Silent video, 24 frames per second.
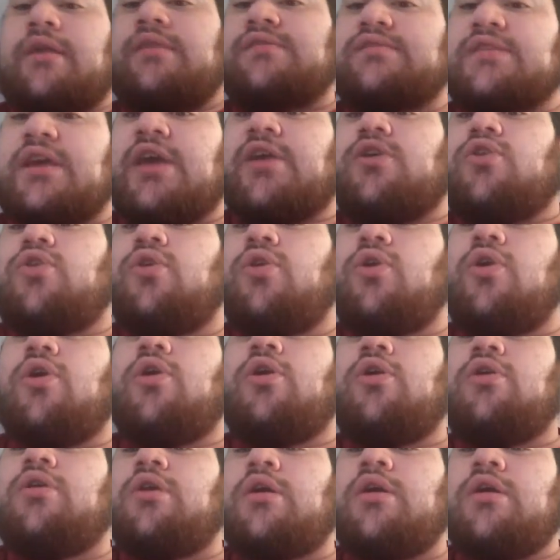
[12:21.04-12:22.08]
Stay
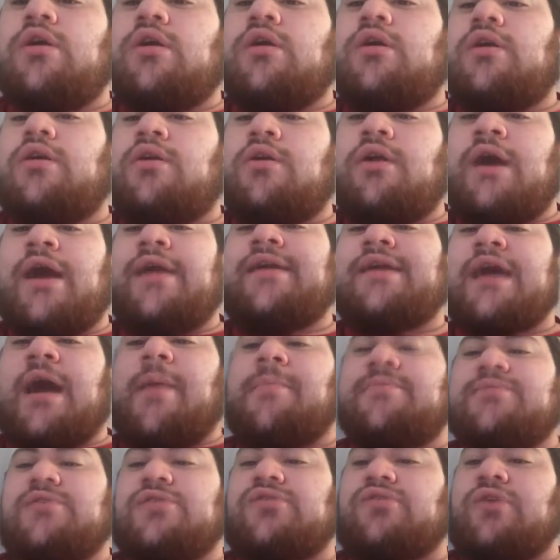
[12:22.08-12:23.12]
cool. Like,
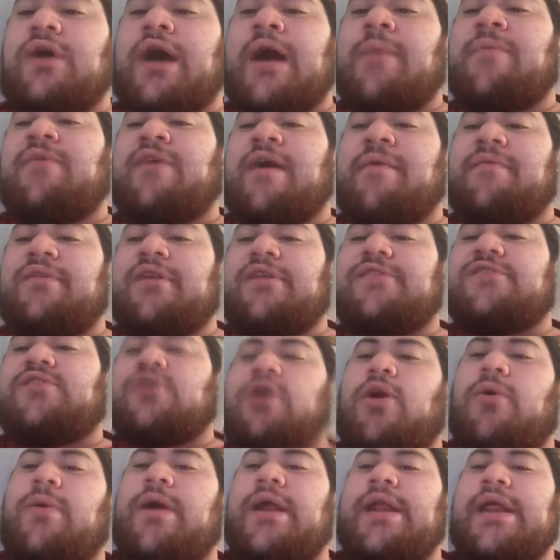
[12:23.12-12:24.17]
comment, subscribe if you haven't done
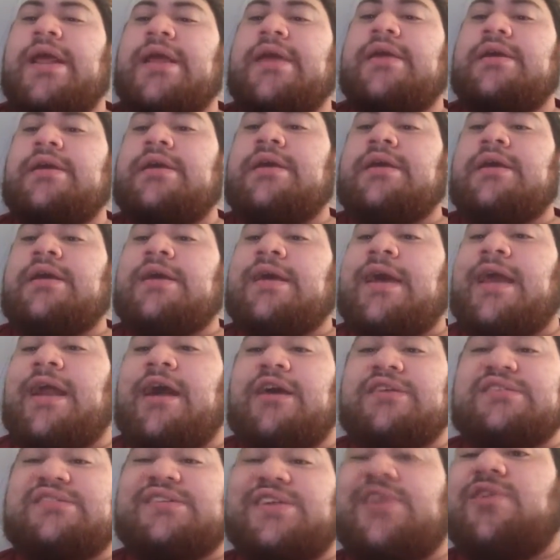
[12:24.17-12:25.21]
so already, and
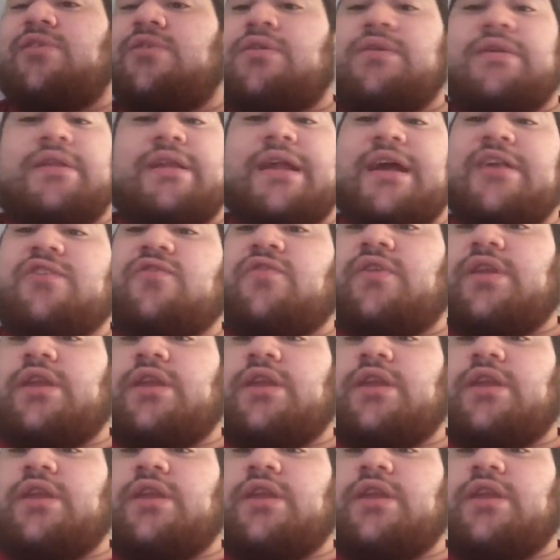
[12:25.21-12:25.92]
I'll see you in the next